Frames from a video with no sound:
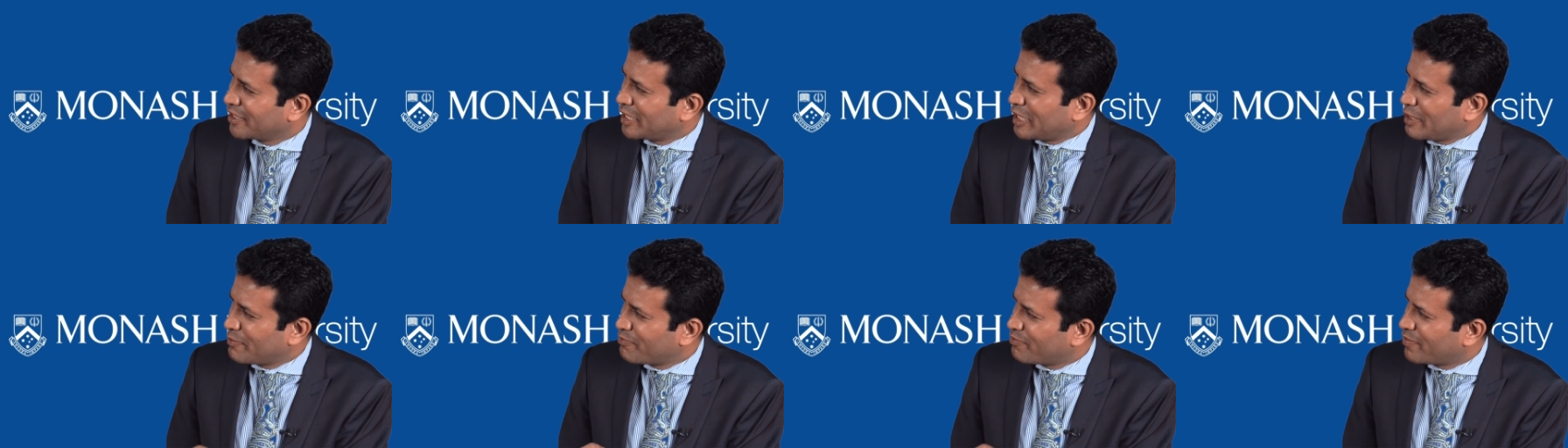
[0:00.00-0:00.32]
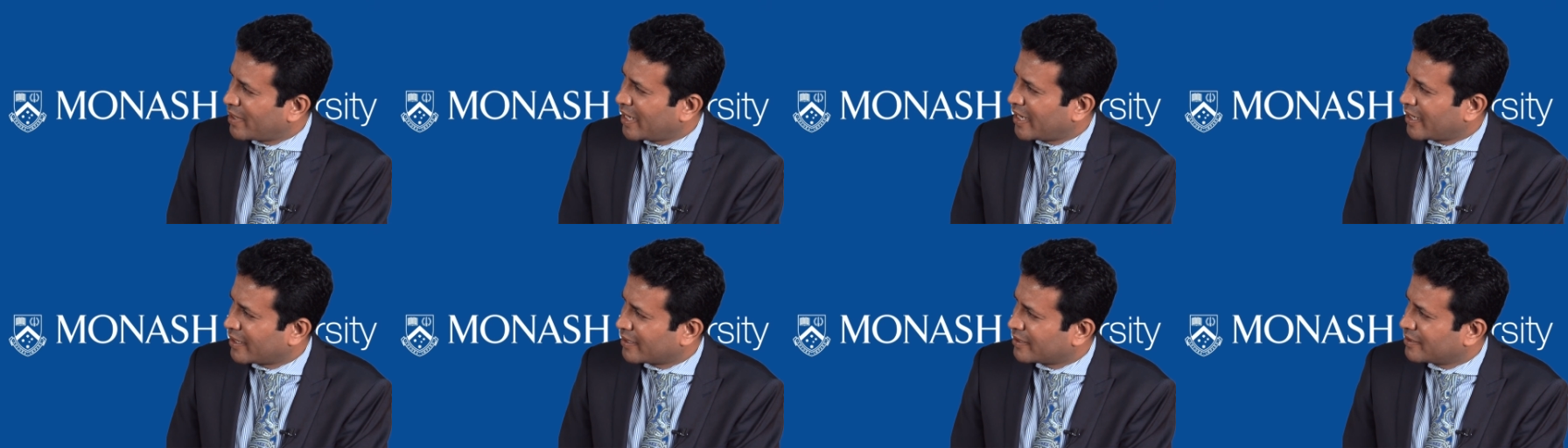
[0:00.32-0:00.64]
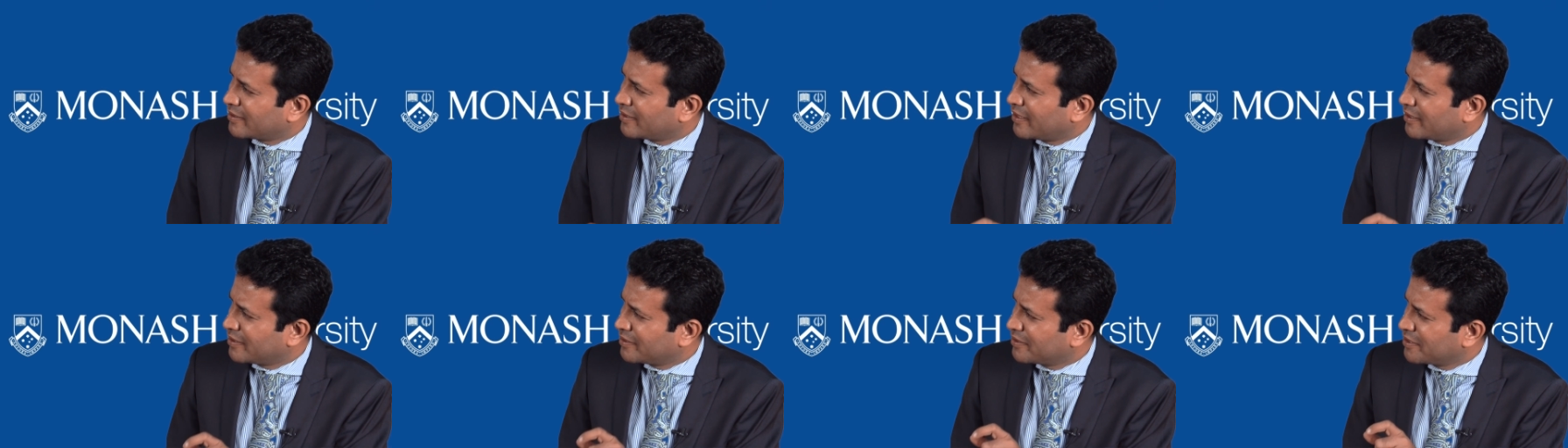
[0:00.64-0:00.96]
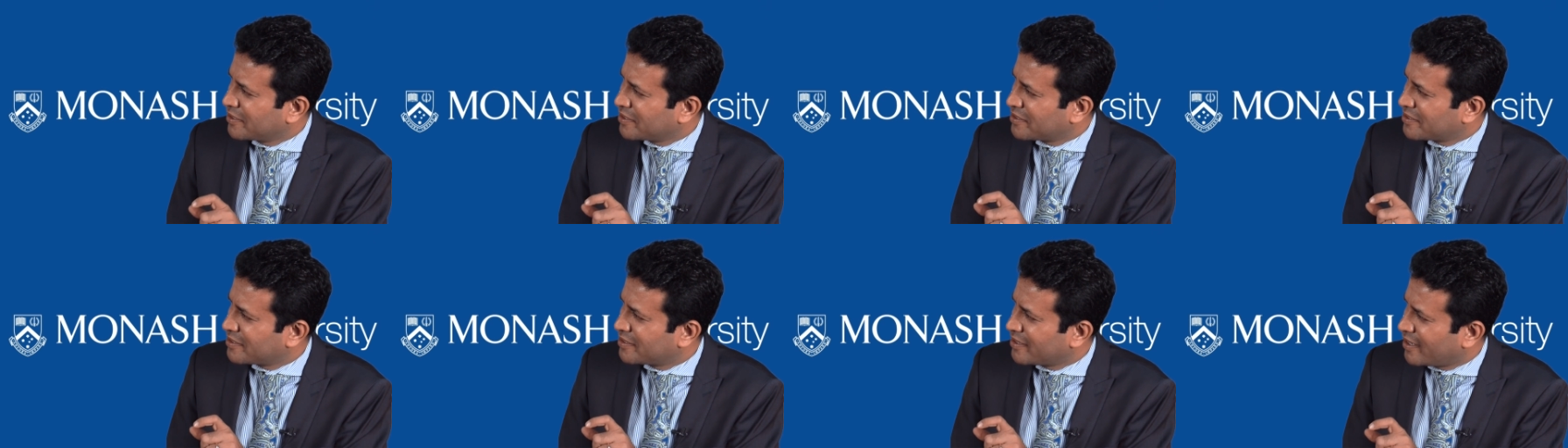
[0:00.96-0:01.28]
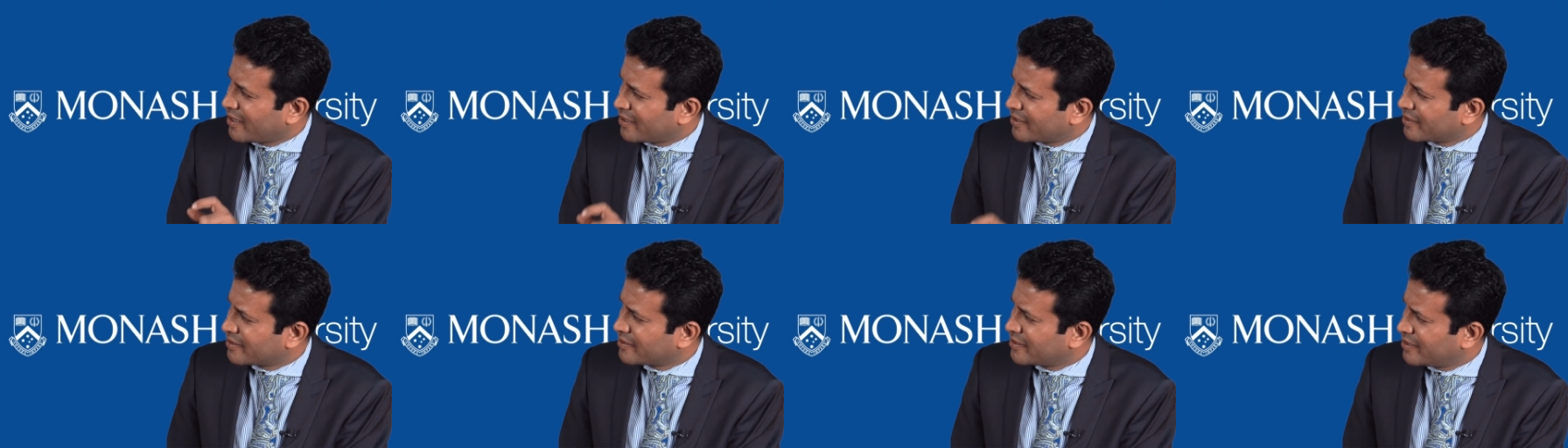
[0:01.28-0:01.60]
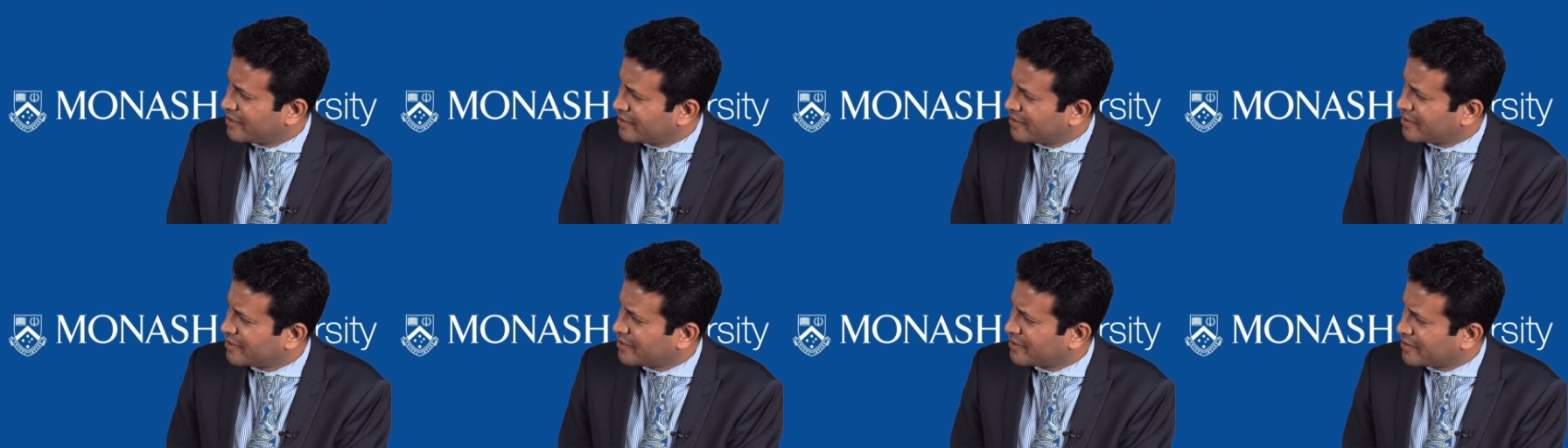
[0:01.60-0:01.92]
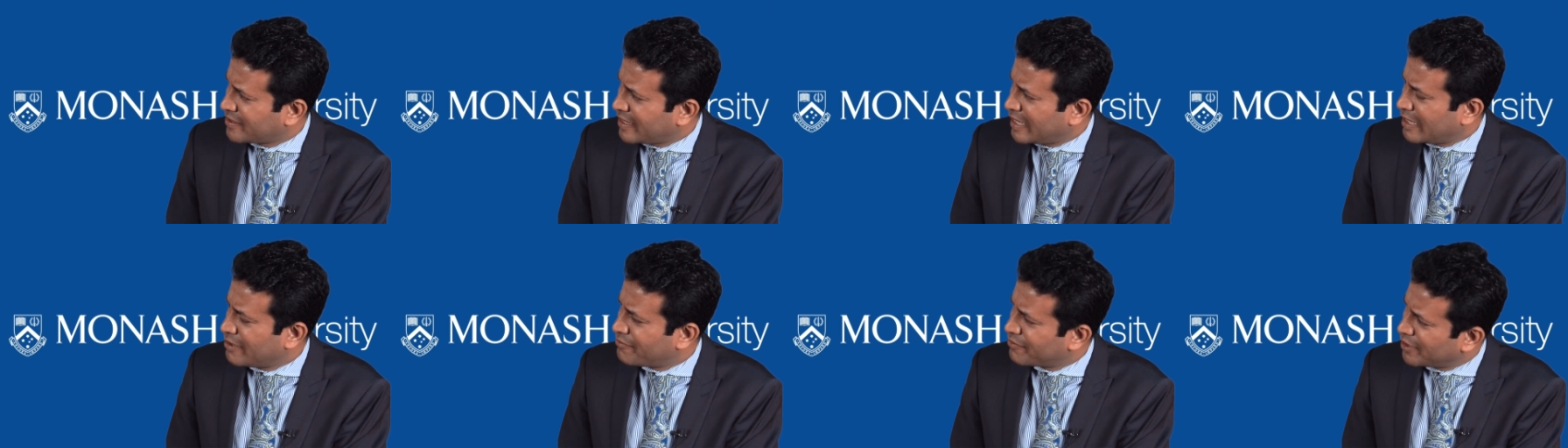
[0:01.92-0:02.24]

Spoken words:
impact that these data centers have.